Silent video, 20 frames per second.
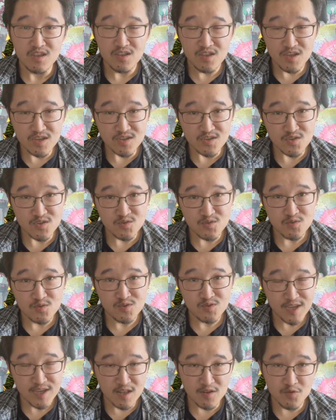This
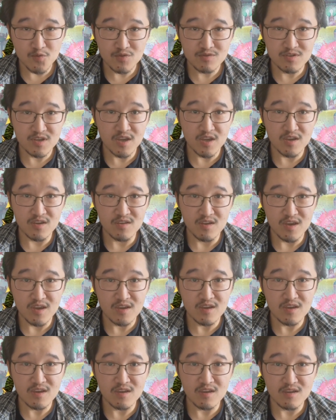daily routine
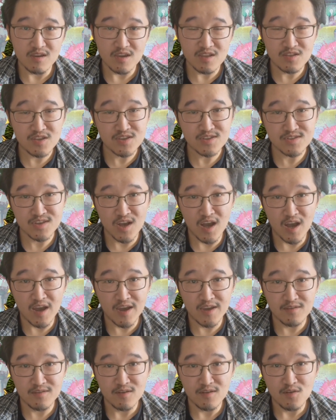is
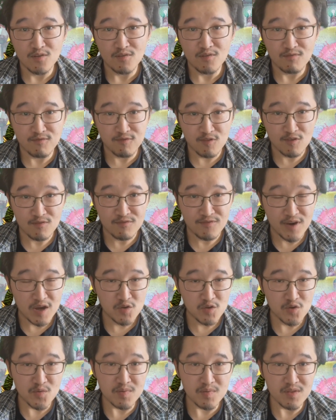designed for
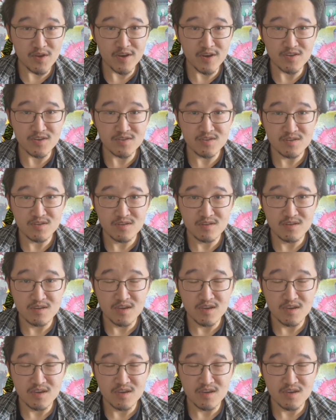veteran players.